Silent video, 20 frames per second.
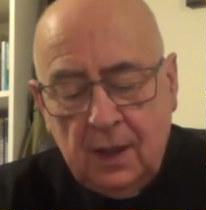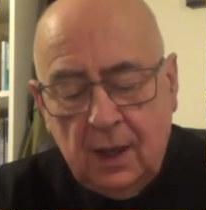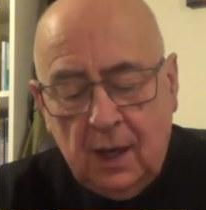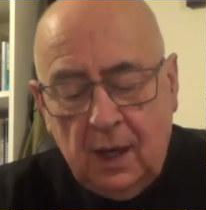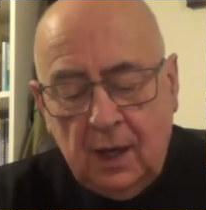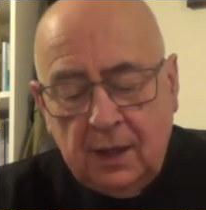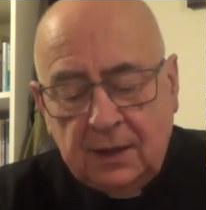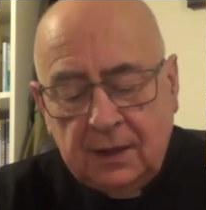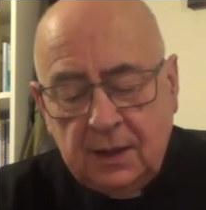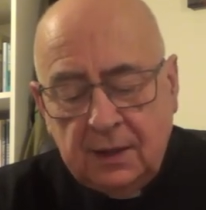
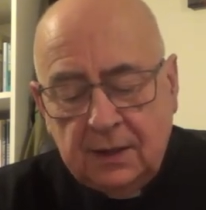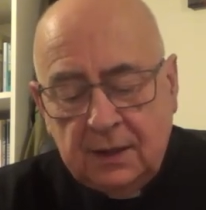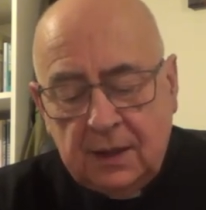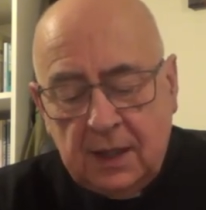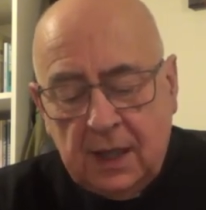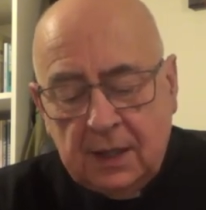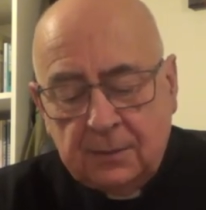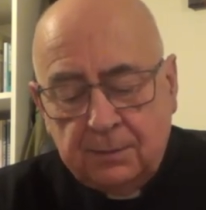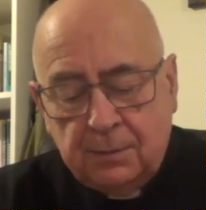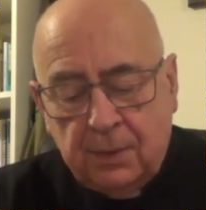I can
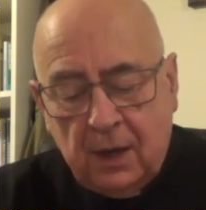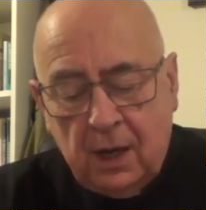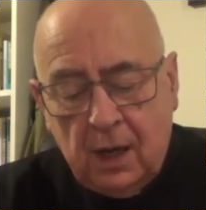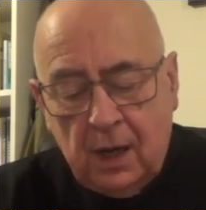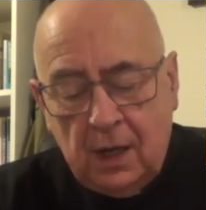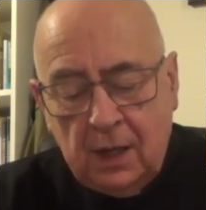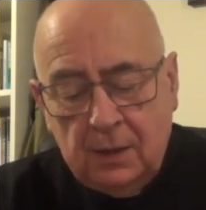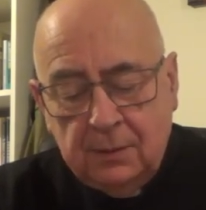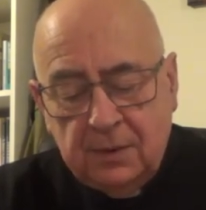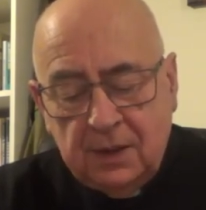get
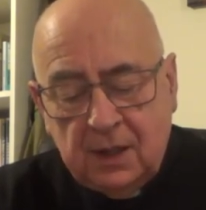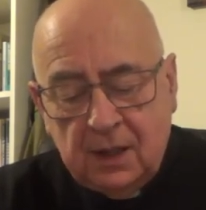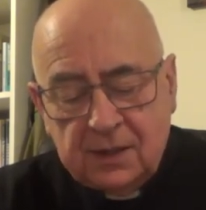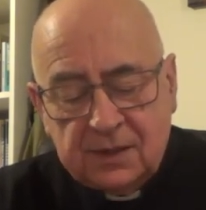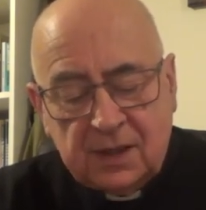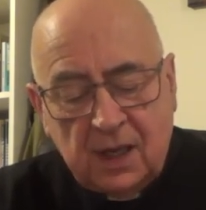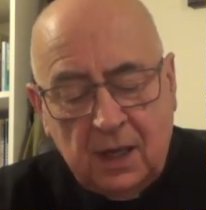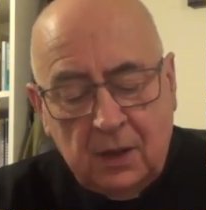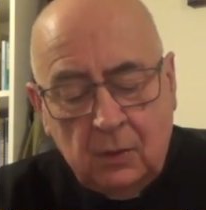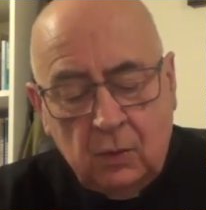by
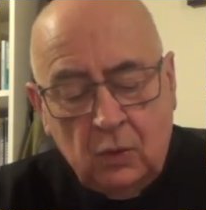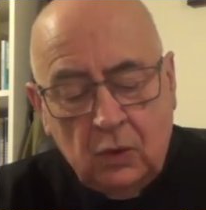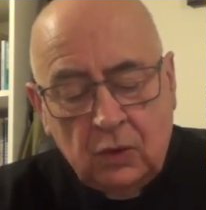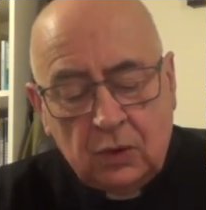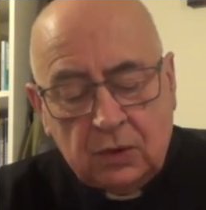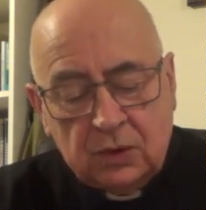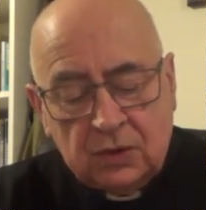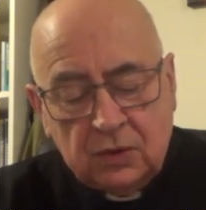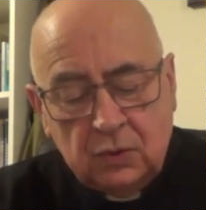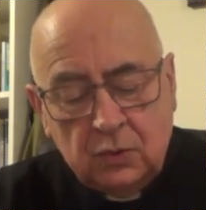because I
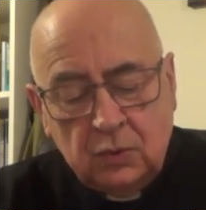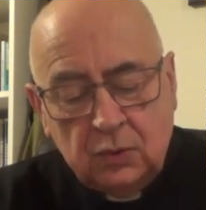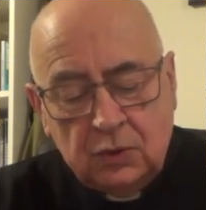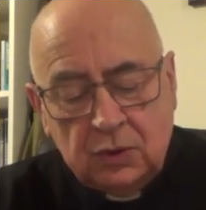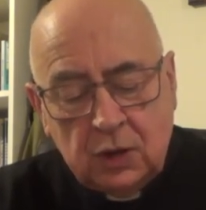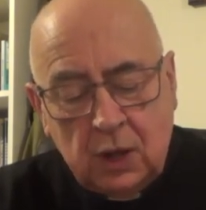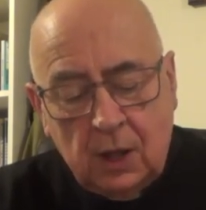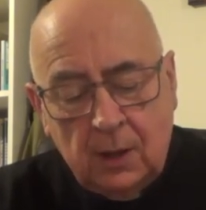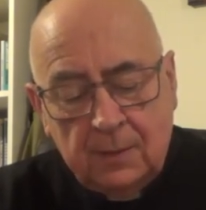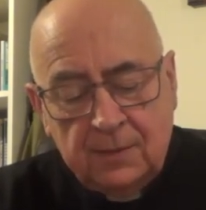work two
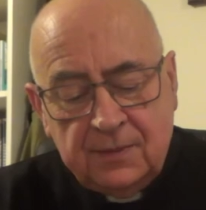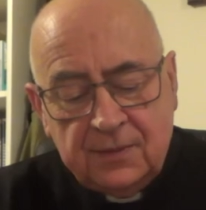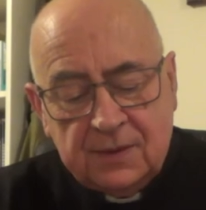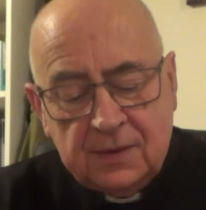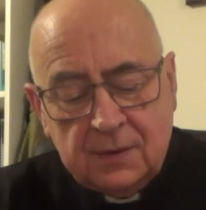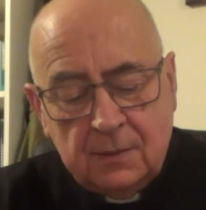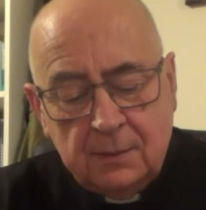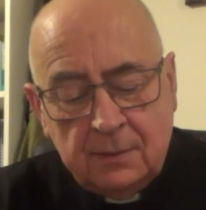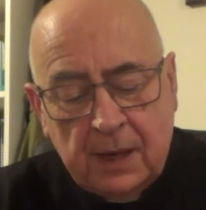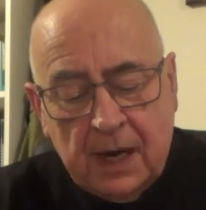
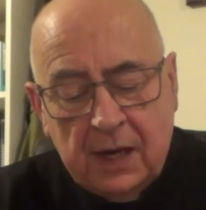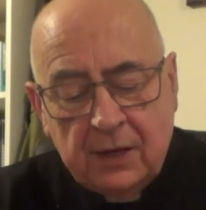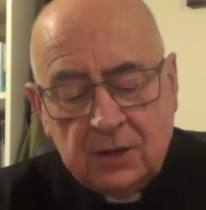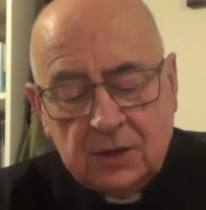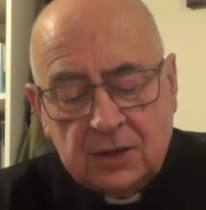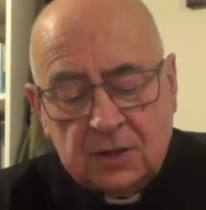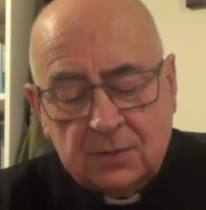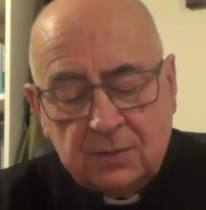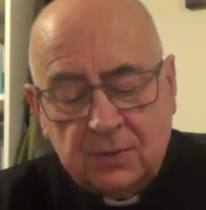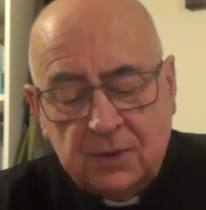jobs,
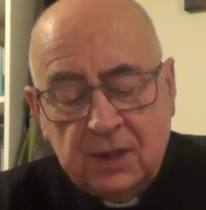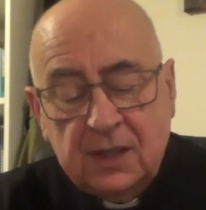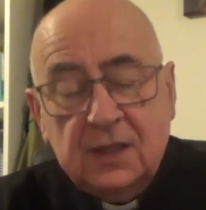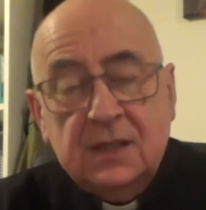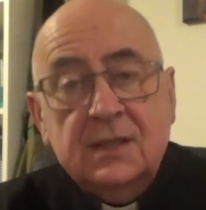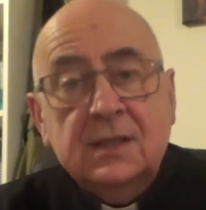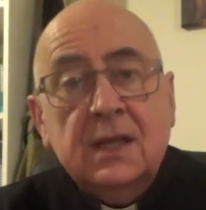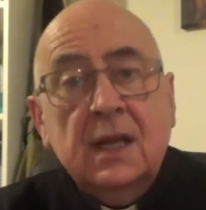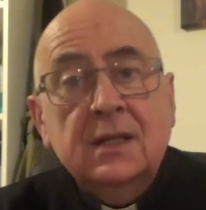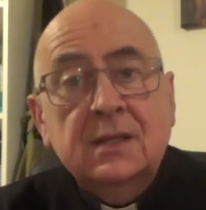parish
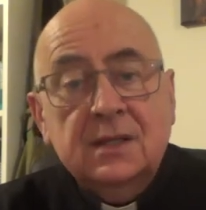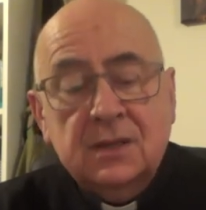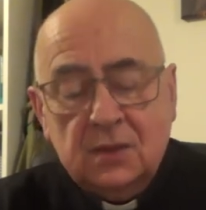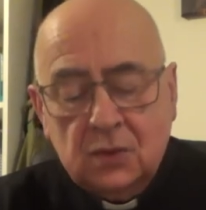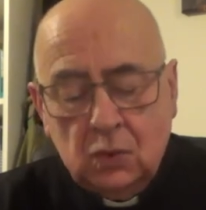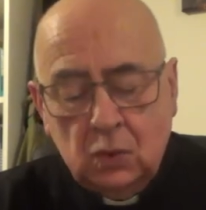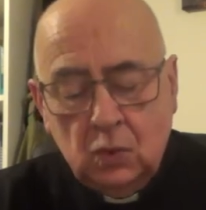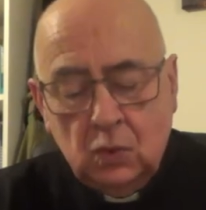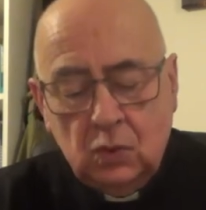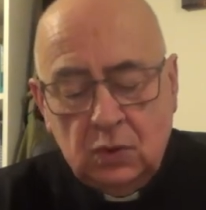priest and
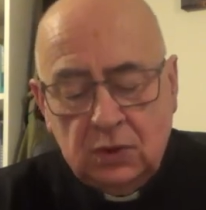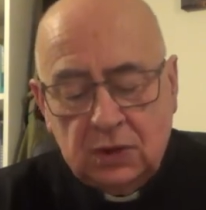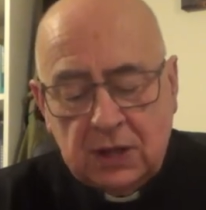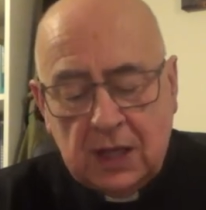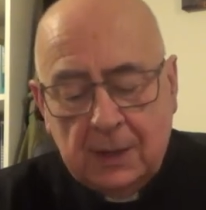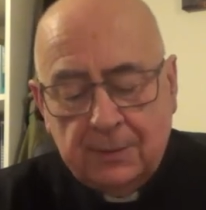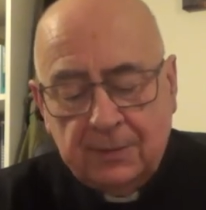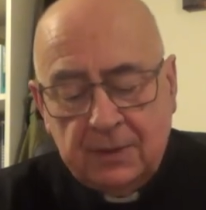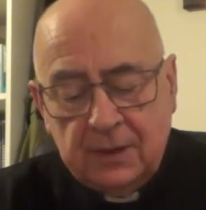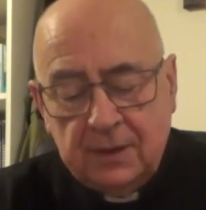school
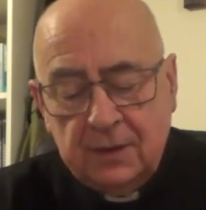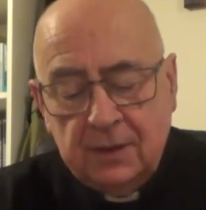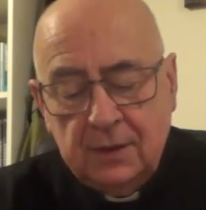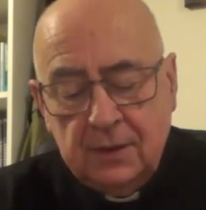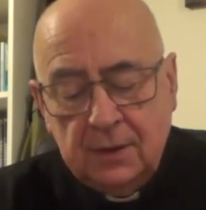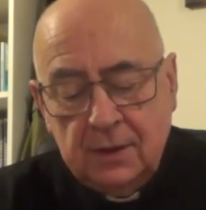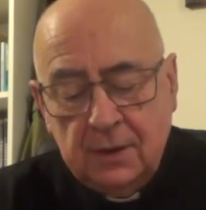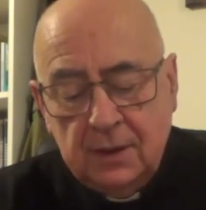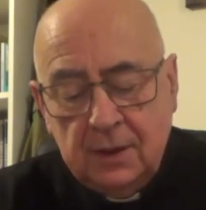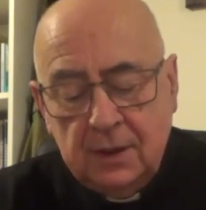chaplain.
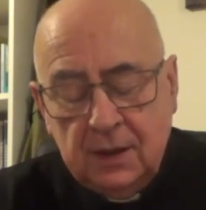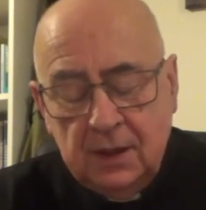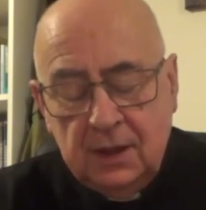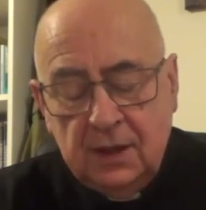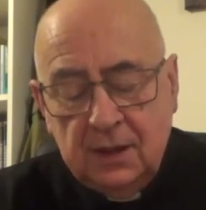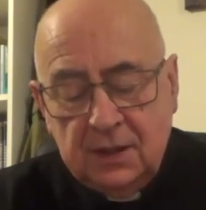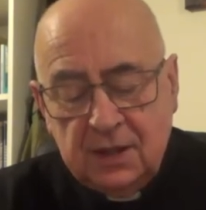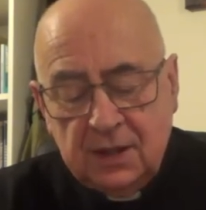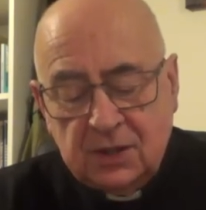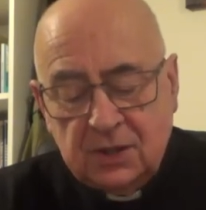In
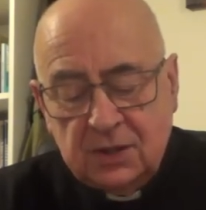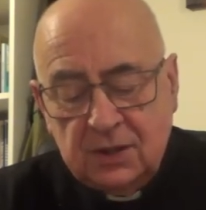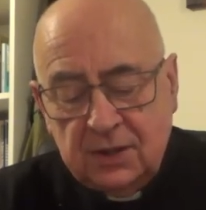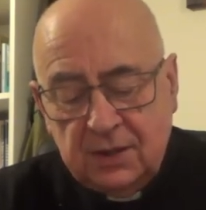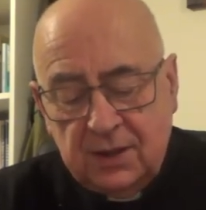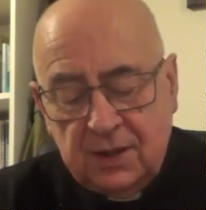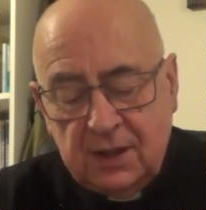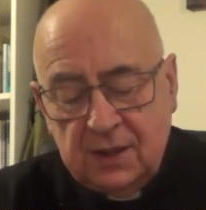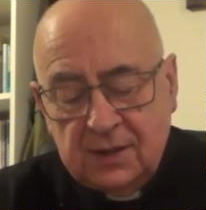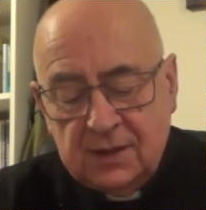addition to
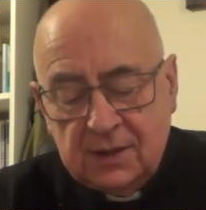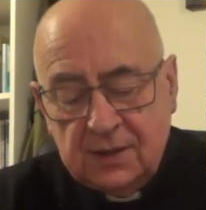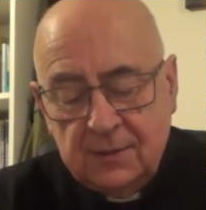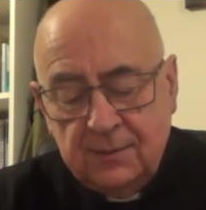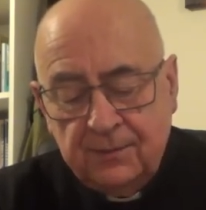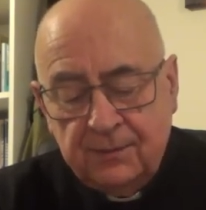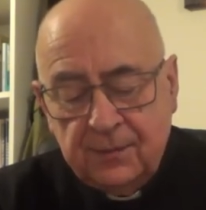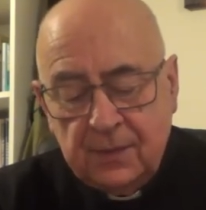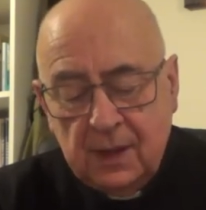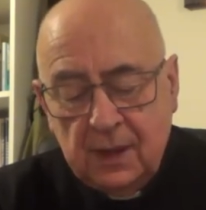this,
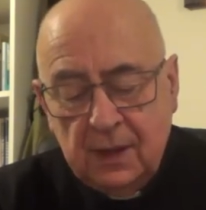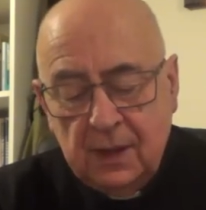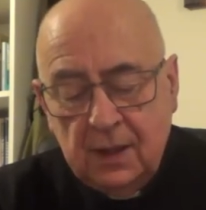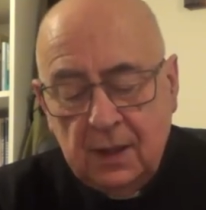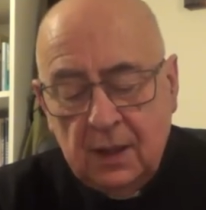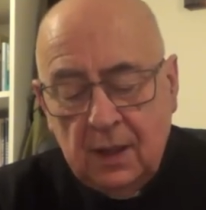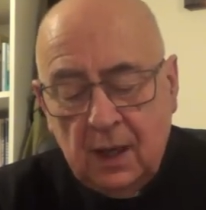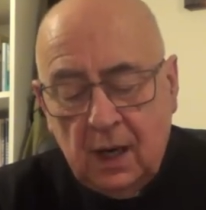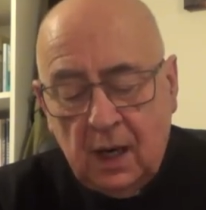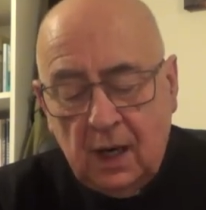
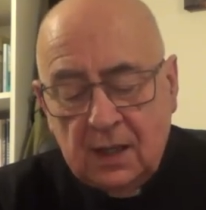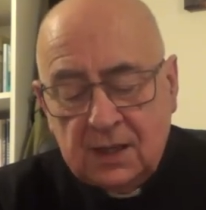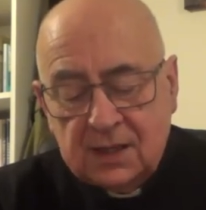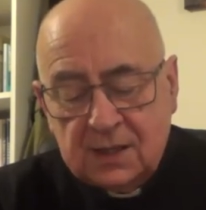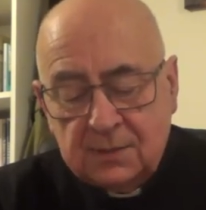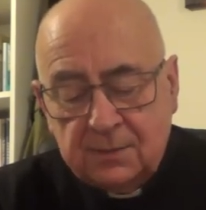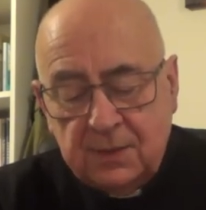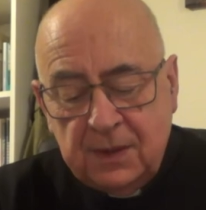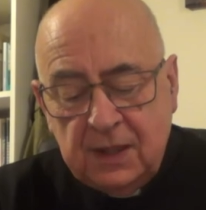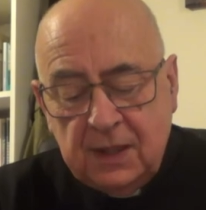I
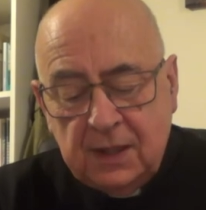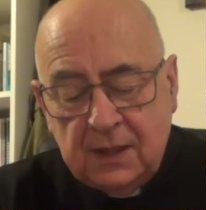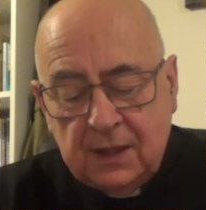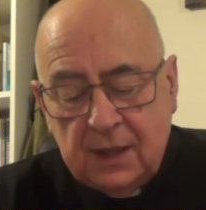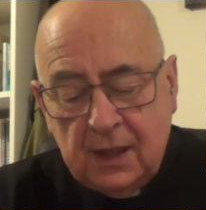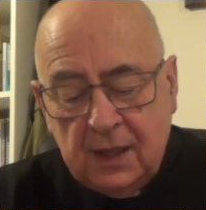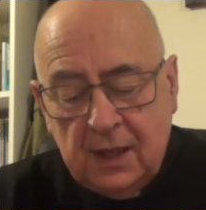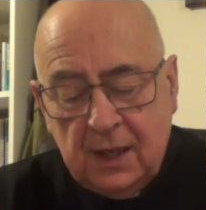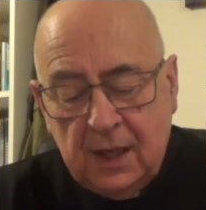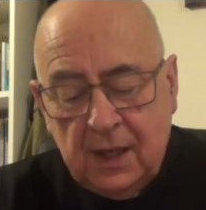
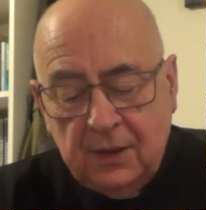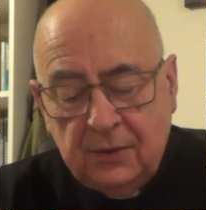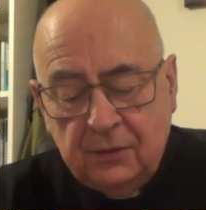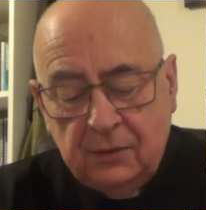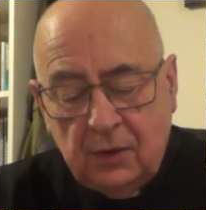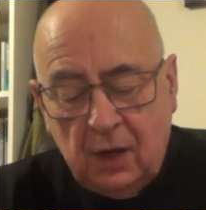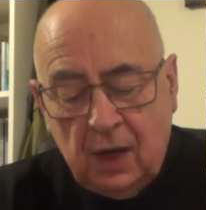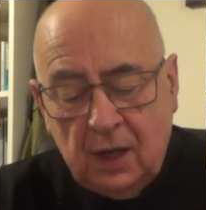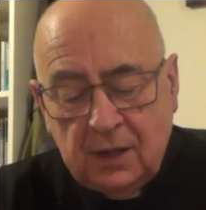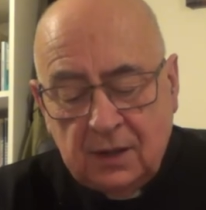speak and
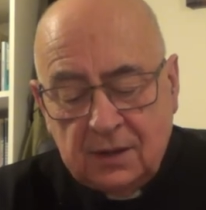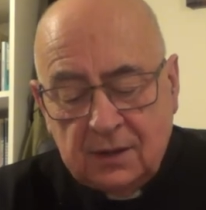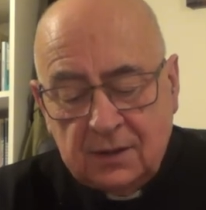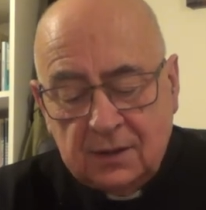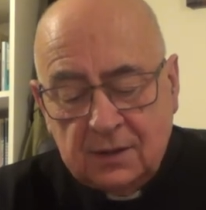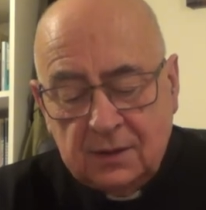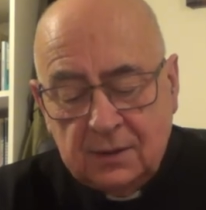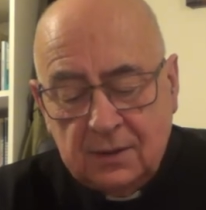write,